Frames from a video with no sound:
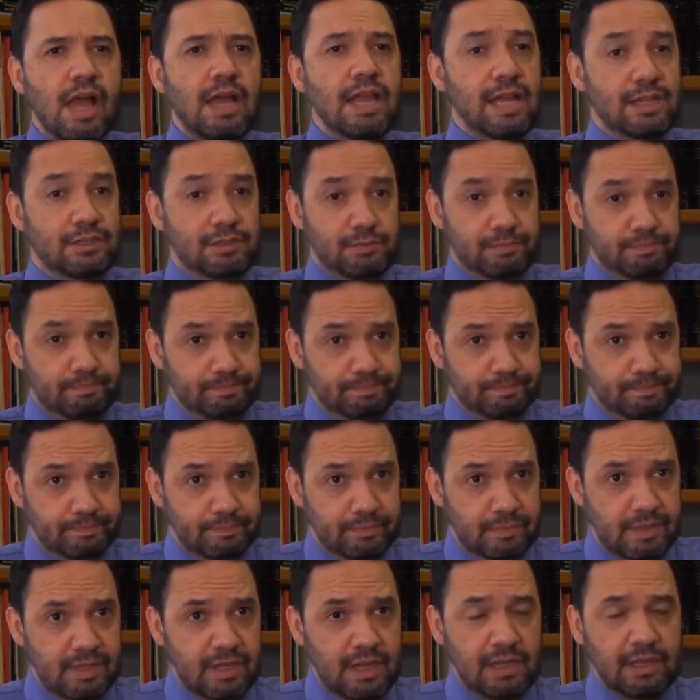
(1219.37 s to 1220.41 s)
Yes.
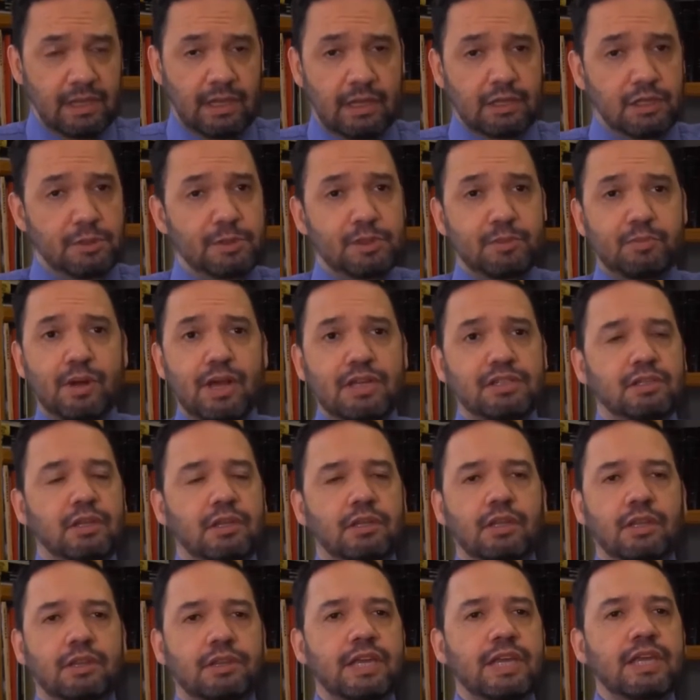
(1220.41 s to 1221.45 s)
Because you're surprised
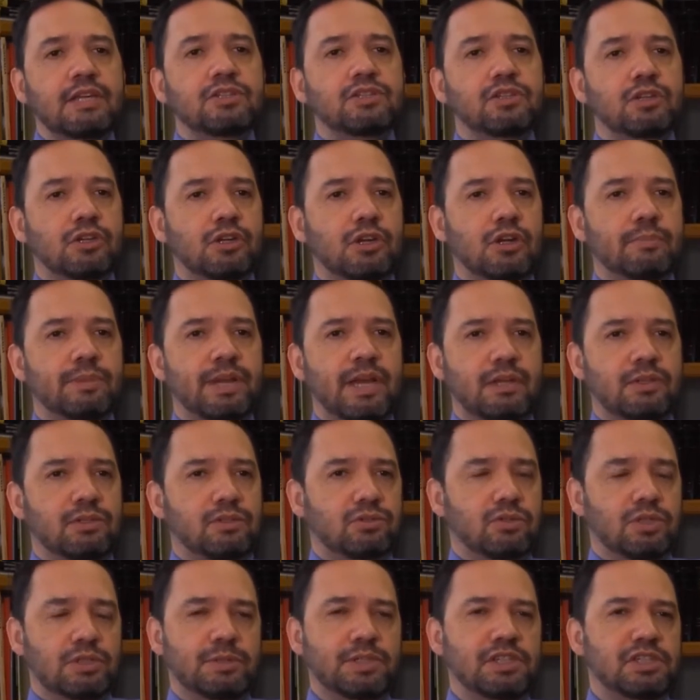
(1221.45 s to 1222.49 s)
that the things you learn,
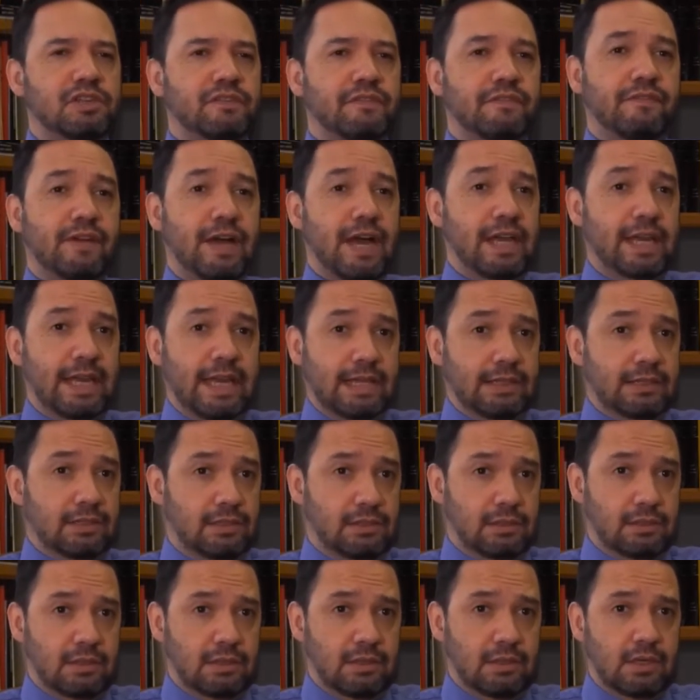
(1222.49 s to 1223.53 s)
especially the
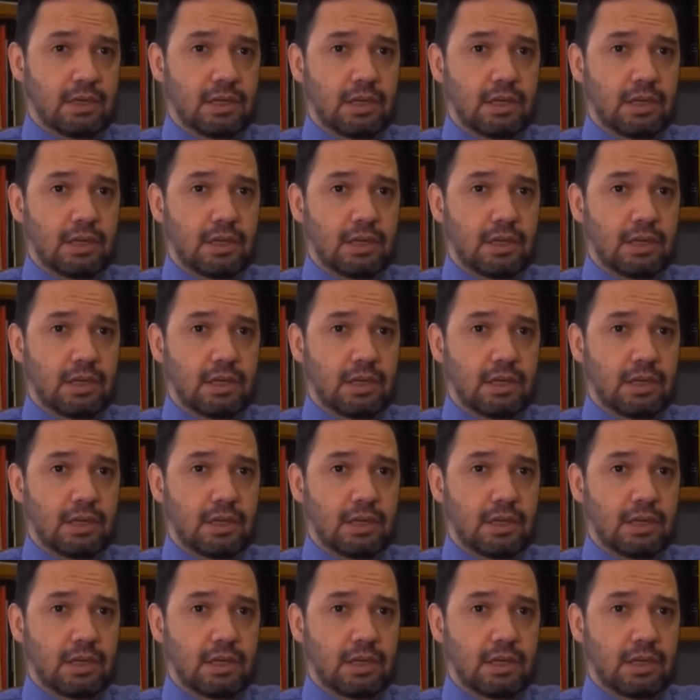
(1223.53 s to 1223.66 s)
finance